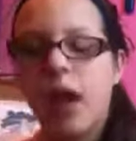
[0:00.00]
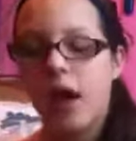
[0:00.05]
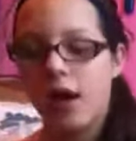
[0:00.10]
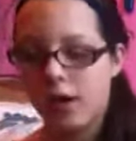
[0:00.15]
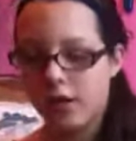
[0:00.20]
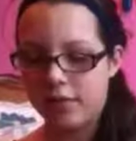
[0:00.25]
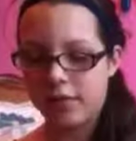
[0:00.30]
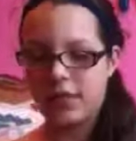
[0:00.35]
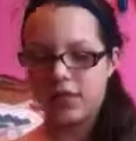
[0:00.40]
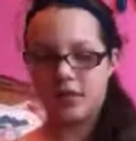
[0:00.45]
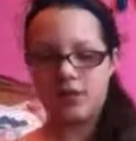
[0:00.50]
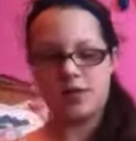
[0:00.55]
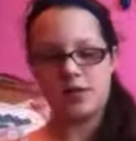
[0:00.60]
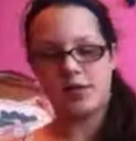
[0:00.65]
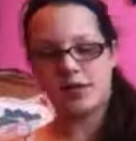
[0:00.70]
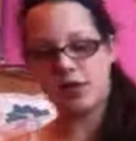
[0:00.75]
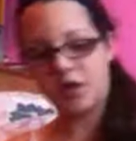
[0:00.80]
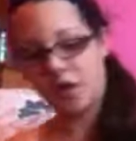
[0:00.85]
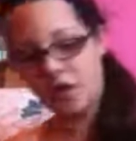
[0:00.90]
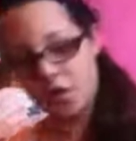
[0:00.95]
are
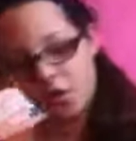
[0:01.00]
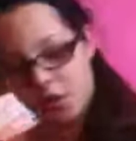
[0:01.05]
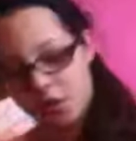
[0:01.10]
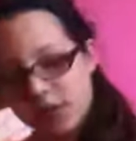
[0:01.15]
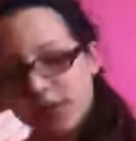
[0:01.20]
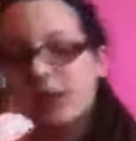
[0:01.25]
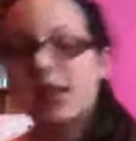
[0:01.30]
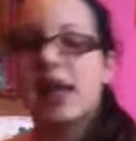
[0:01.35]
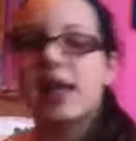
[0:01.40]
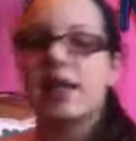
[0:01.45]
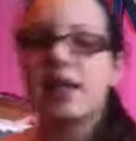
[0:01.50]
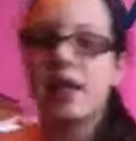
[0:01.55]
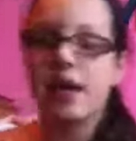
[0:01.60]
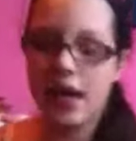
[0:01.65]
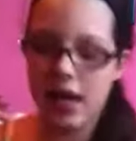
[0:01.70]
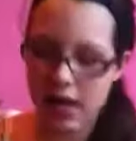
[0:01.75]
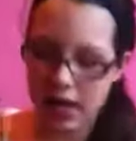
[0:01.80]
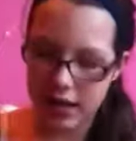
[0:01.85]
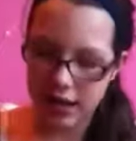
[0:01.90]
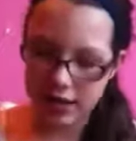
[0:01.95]
these two Sally
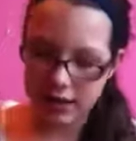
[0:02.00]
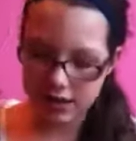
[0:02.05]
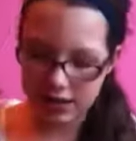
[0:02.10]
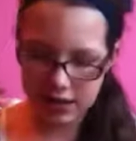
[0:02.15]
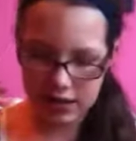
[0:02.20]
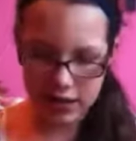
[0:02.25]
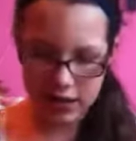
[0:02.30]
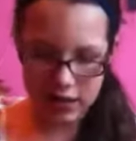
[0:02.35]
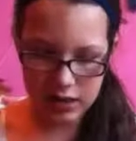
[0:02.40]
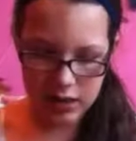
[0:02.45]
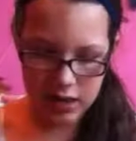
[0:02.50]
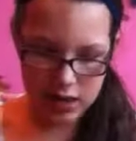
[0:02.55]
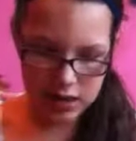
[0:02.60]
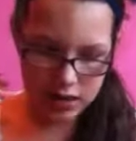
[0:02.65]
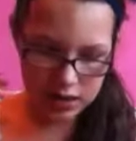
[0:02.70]
Hansen